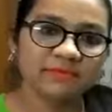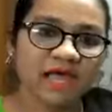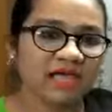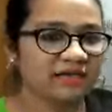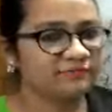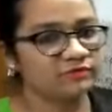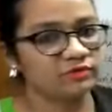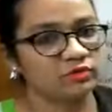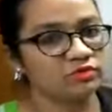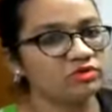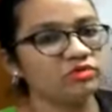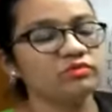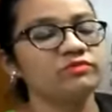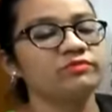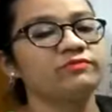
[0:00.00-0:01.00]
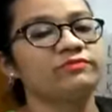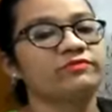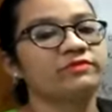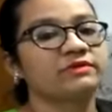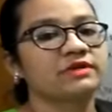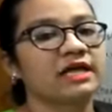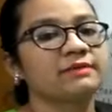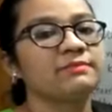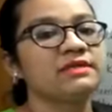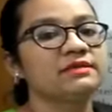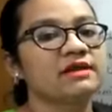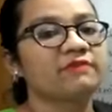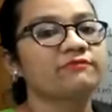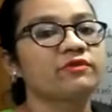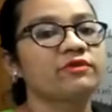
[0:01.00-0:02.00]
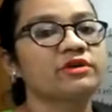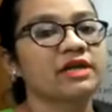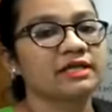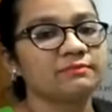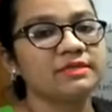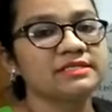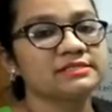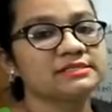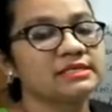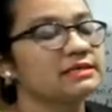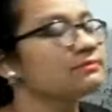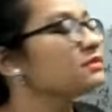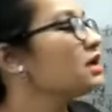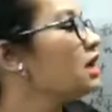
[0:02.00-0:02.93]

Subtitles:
I have told you for rhyming scheme